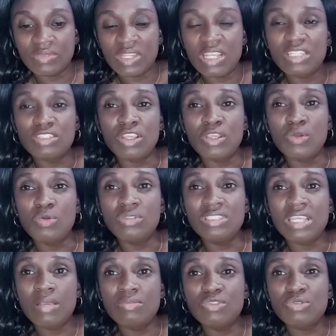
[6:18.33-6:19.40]
he's not in good
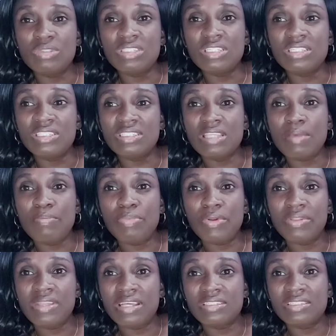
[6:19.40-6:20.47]
terms with his
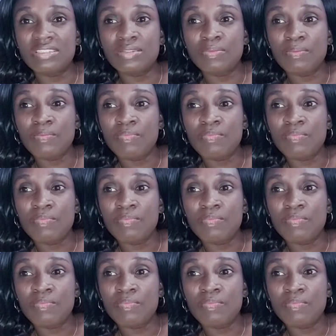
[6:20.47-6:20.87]
stepbrothers.